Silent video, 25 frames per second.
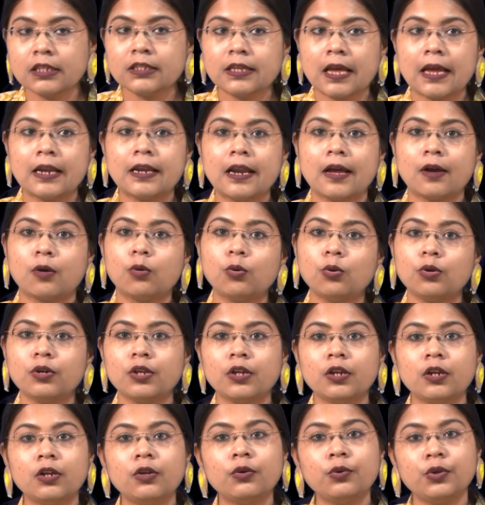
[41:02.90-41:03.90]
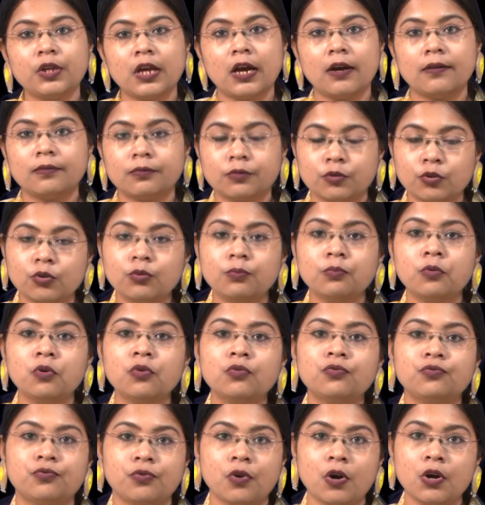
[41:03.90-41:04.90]
and accordingly we have to
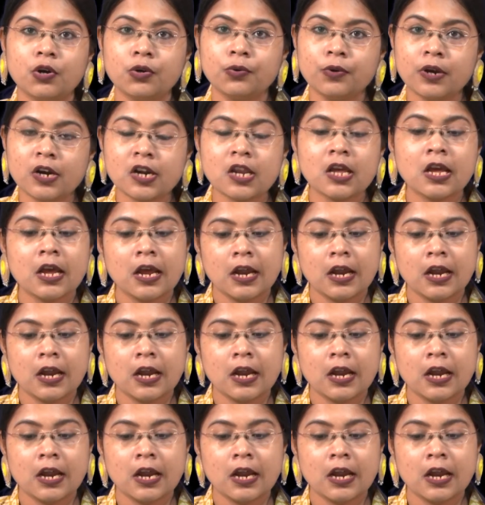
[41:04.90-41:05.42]
move forward,